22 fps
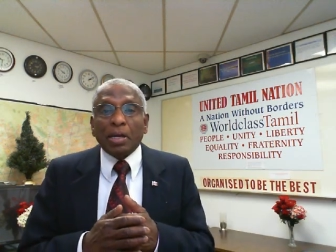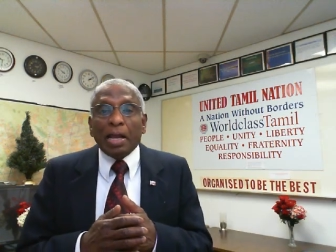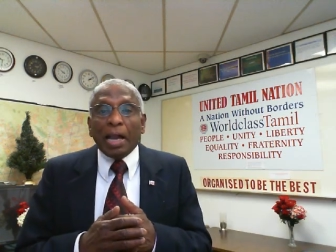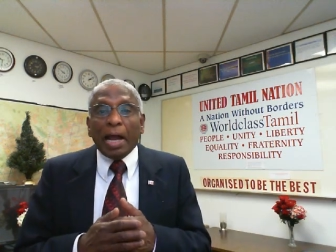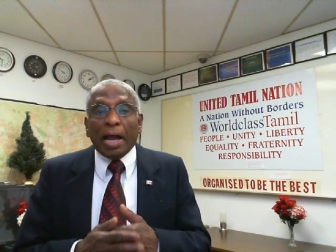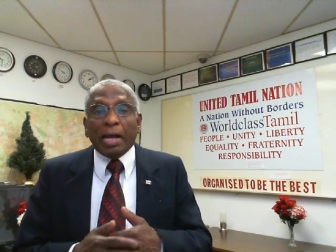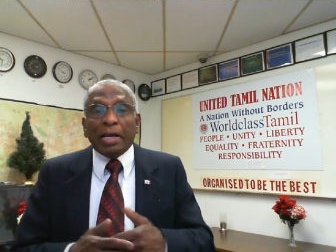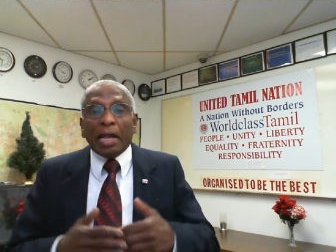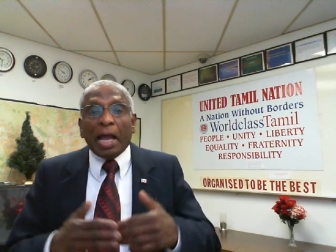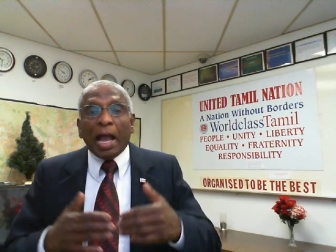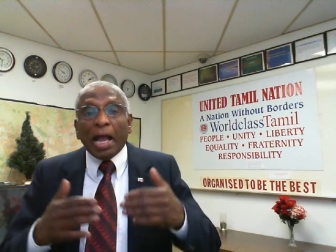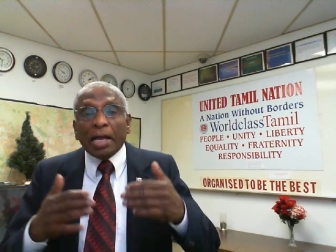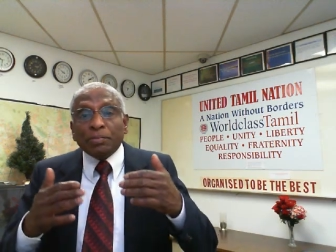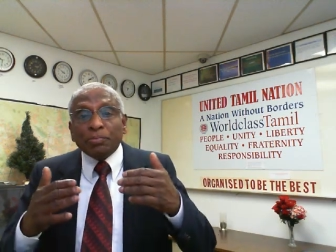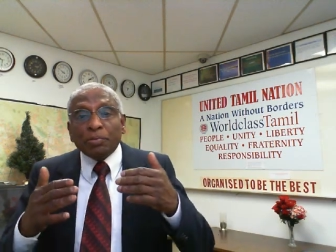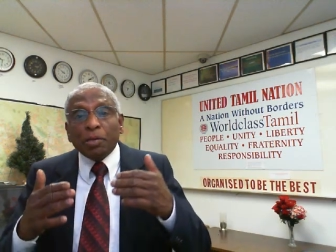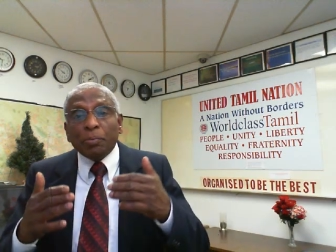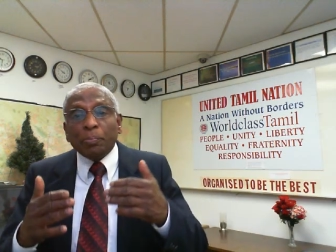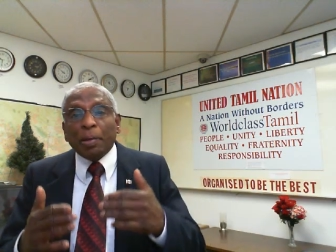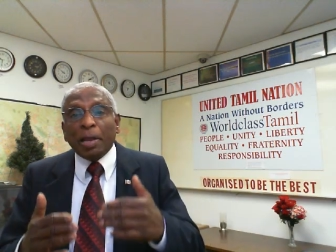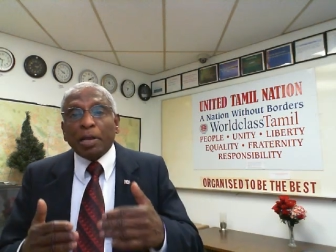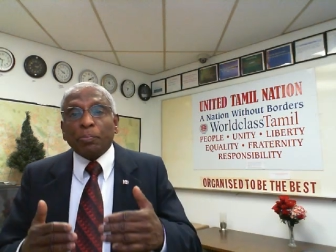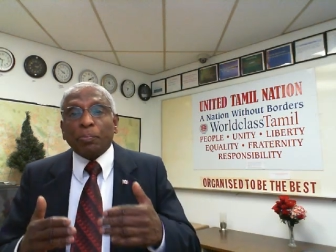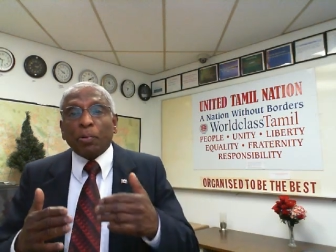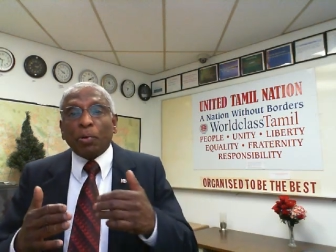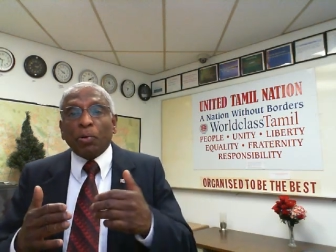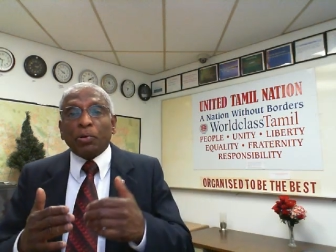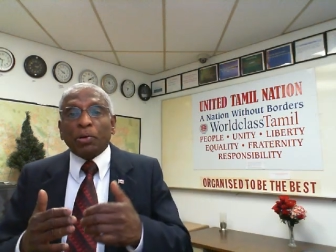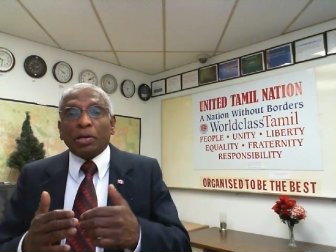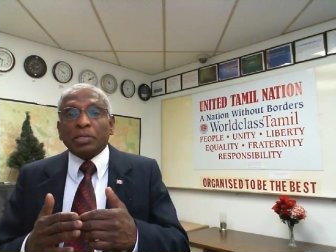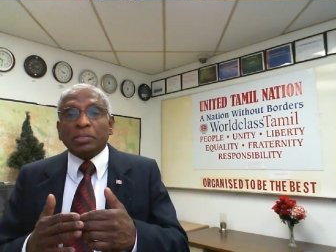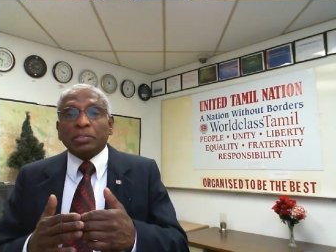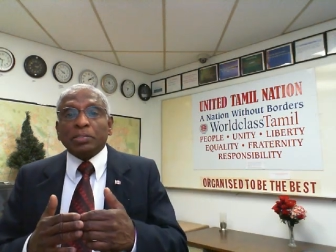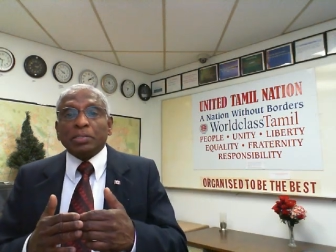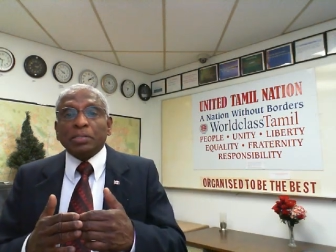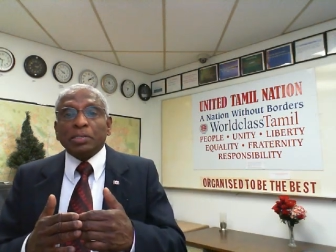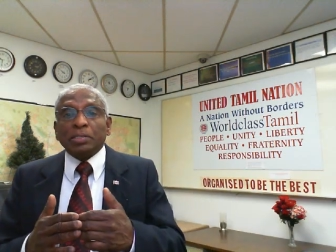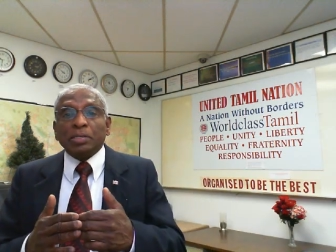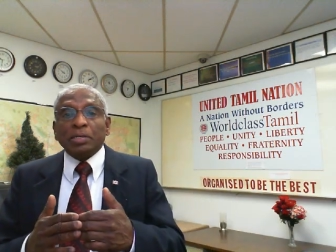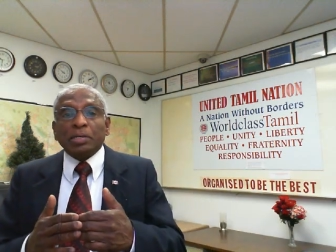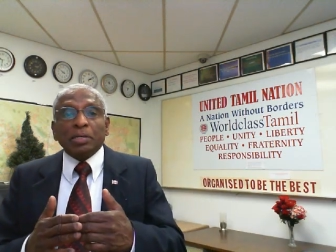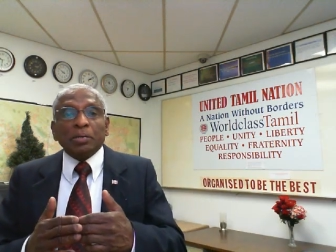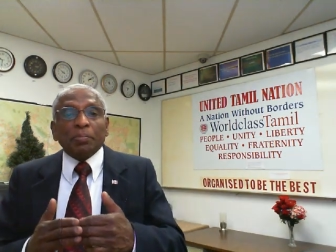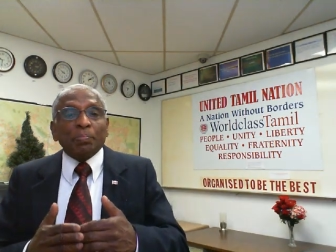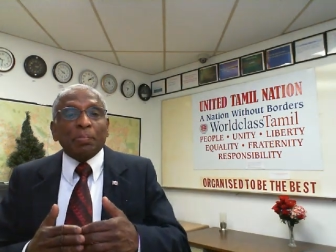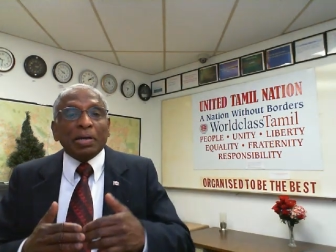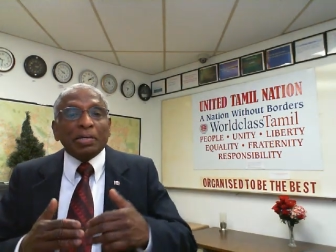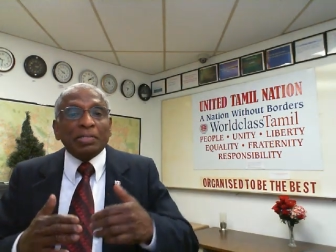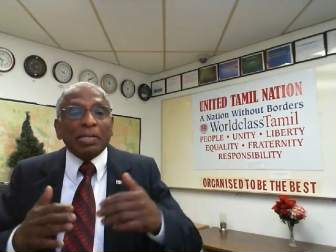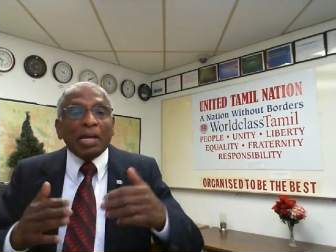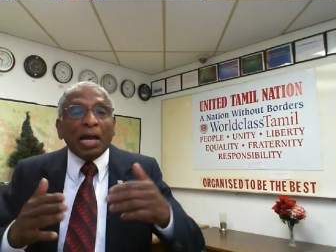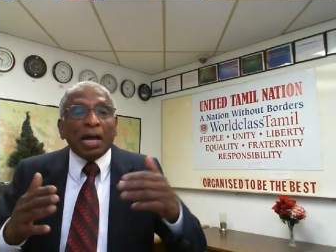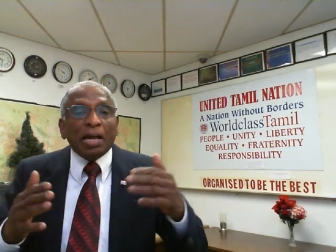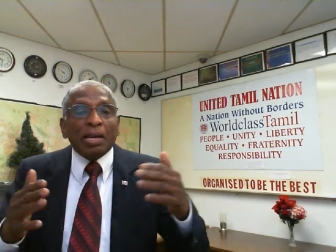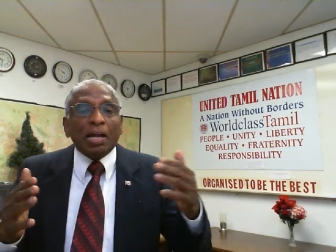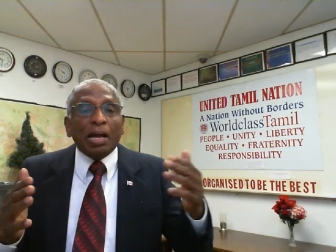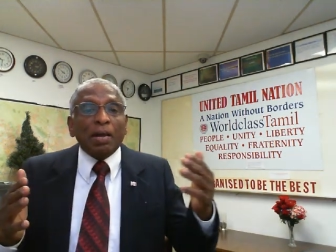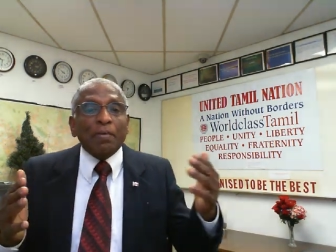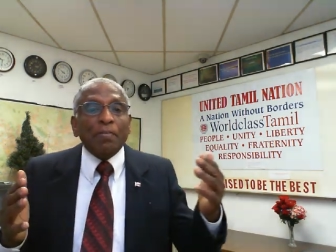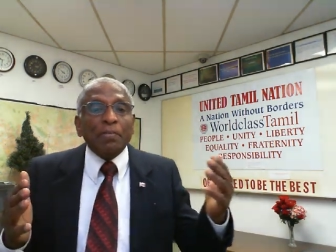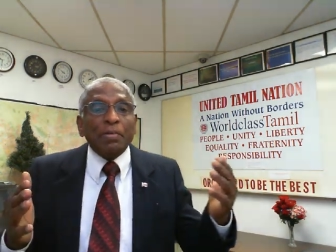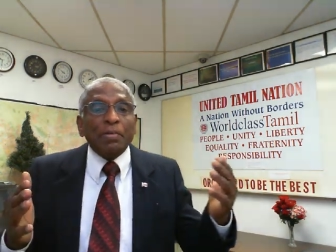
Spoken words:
And as we make progress, but there are